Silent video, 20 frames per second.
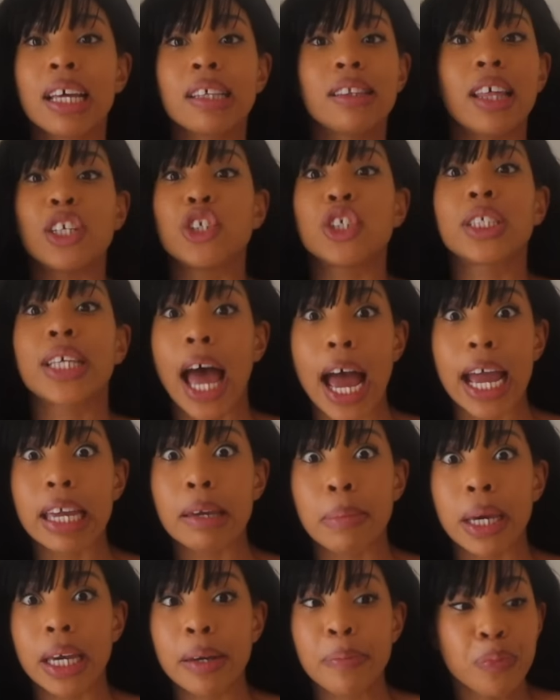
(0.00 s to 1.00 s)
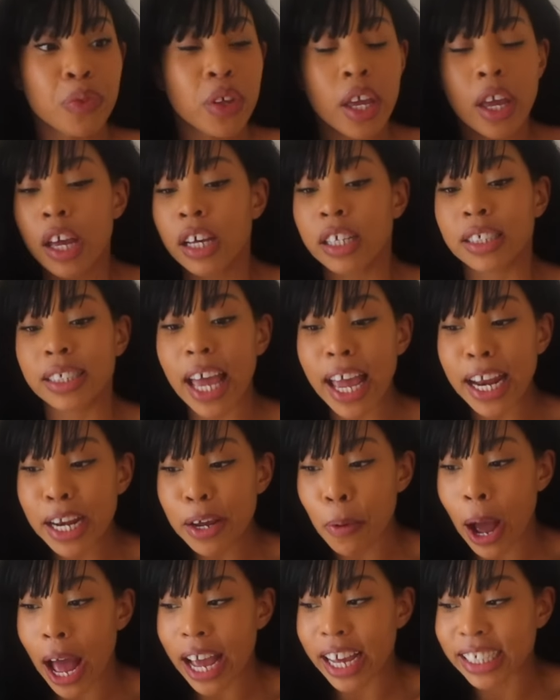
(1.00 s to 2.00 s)
they just hate me. So
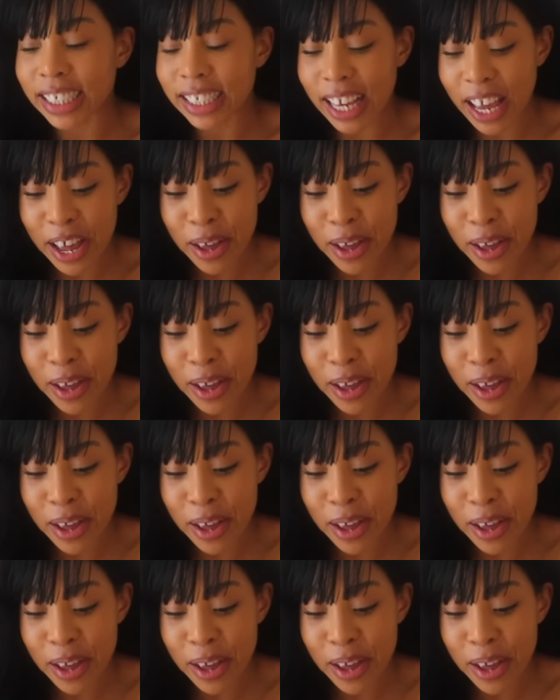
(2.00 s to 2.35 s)
anyways,